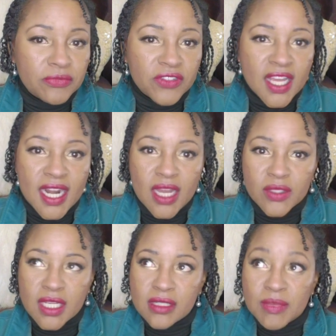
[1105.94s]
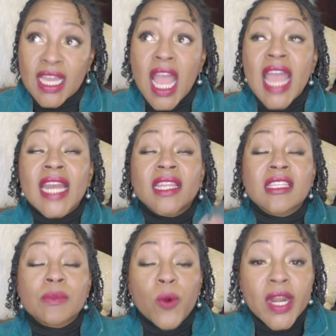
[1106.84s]
flat out tells me, and at
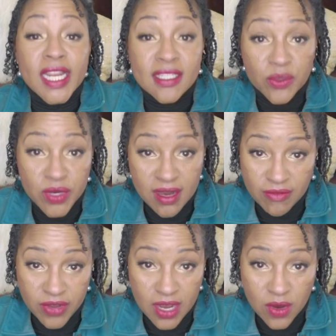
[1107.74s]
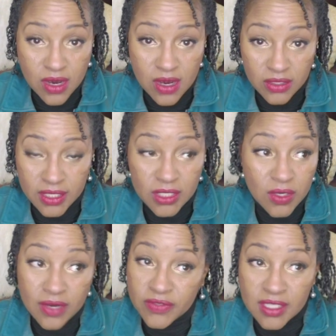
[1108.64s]
this point, he's a recovering alcoholic, so
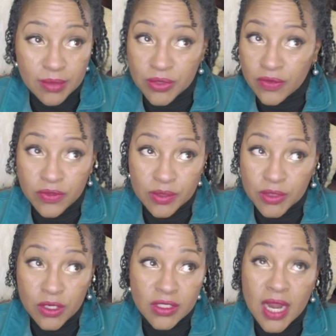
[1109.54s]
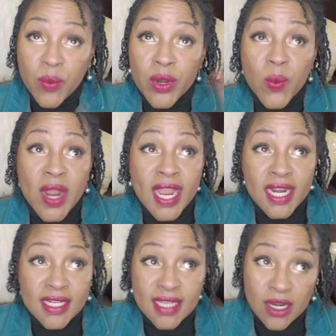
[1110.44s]
I've skipped over some years. I went
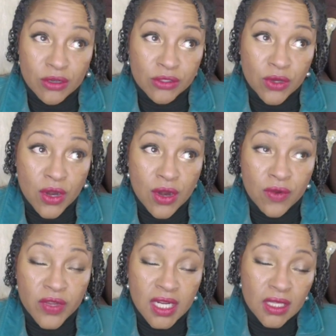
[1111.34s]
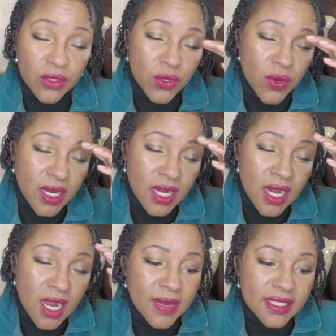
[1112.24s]
away to Downers Grove in Illinois
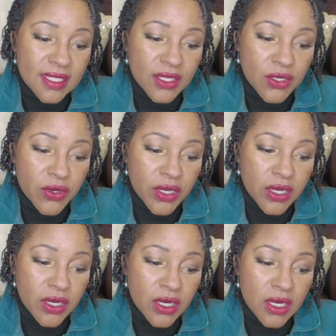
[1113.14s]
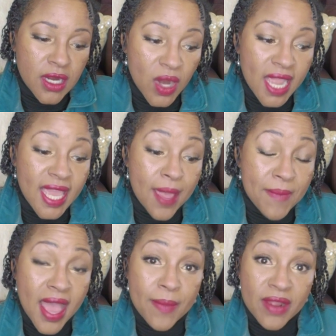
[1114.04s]
my senior year. When I
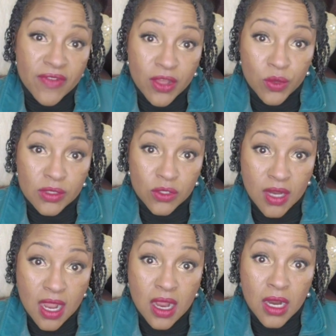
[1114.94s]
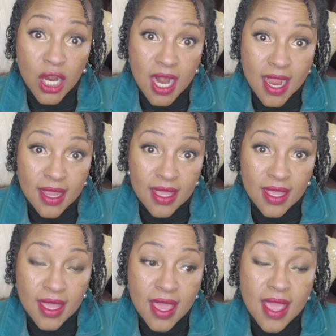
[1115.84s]
came back, my father was strung out on crack,
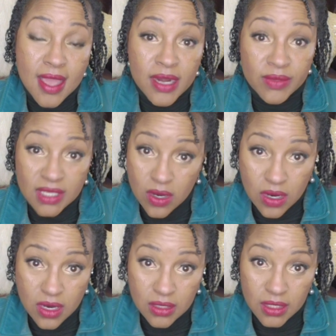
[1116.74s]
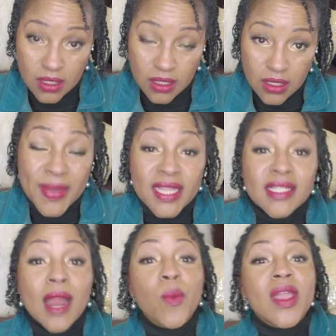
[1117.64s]
and he was an alcoholic. By the
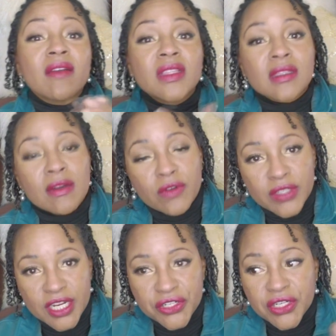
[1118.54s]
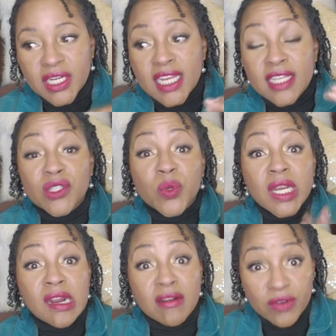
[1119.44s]
time we have this conversation, he's a
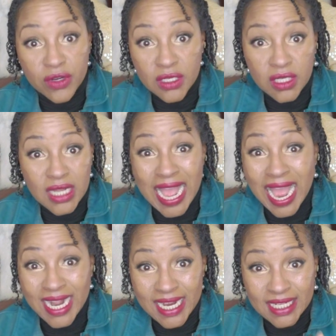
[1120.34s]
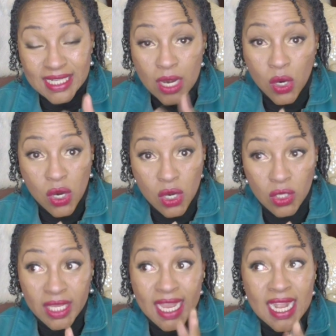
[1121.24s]
recovered addict,
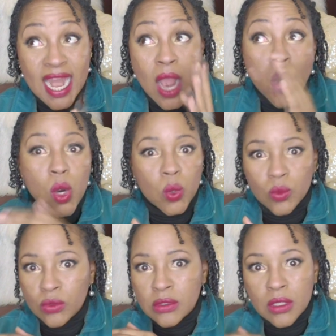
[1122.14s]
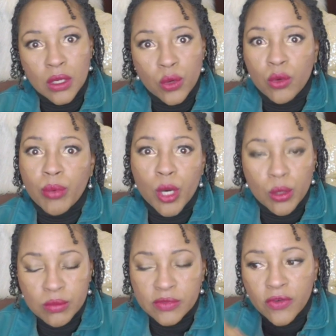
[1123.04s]
alcoholic, and now owns group
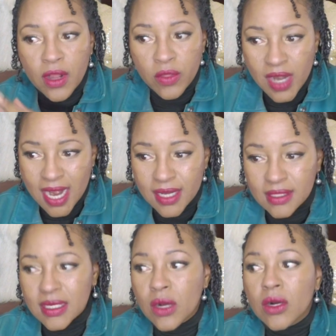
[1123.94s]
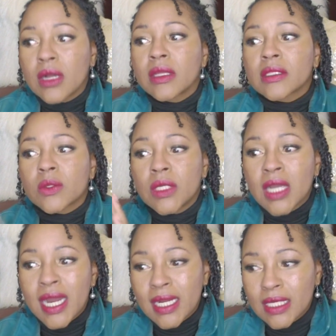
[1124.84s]
homes for other addicts and alcoholics, so he
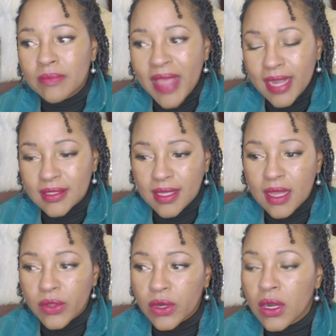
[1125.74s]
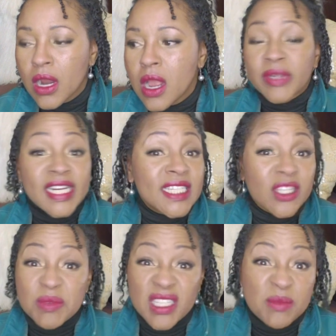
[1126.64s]
got it back together. But he
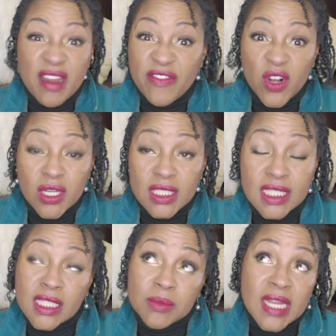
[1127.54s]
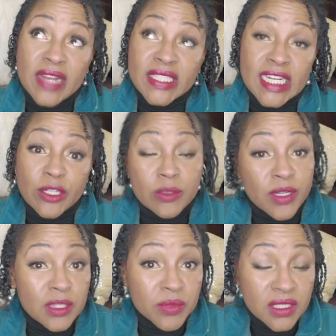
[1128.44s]
tells me it's my fault. He tells me I have to take
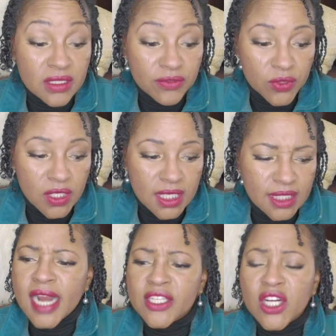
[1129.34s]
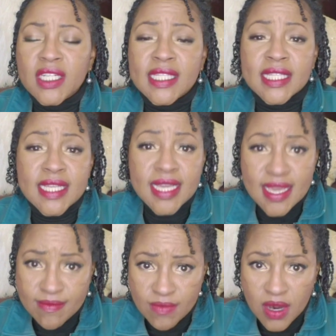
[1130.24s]
responsibility for it. I start seeing
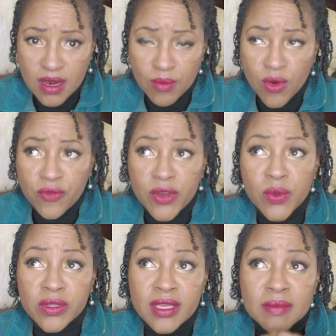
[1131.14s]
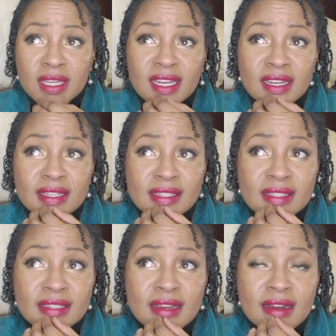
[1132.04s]
him more frequently
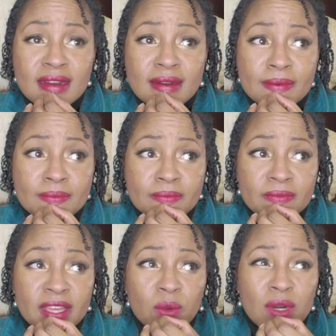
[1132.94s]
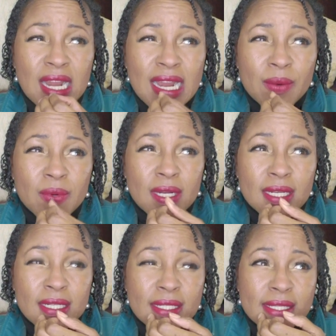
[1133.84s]
because, like when I
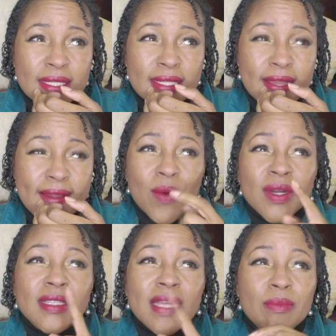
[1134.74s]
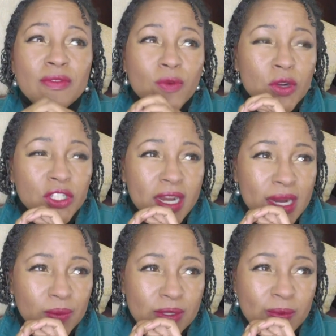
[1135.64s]
was, I want to say before
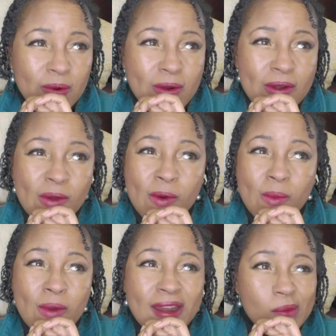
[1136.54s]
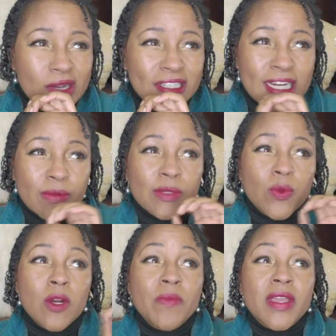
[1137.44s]
Cheyenne was born or right when Cheyenne was
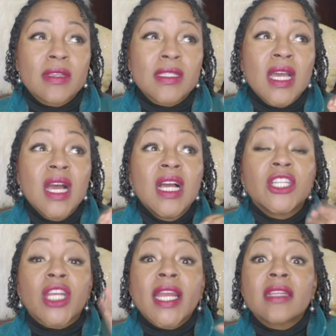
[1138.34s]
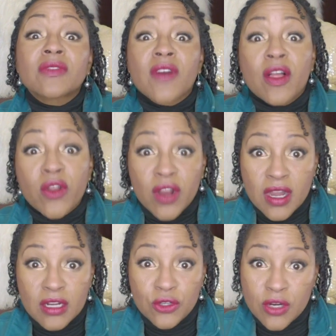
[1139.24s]
born, because Cheyenne's father
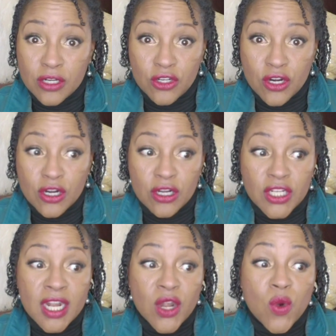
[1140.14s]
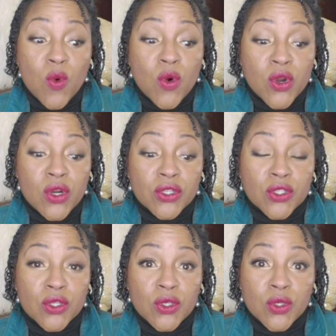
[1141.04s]
got a drug charge, and in order
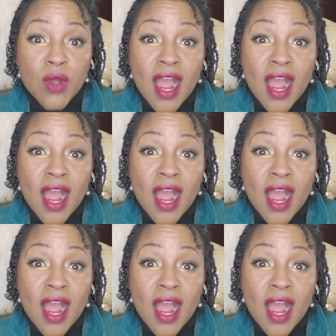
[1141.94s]
to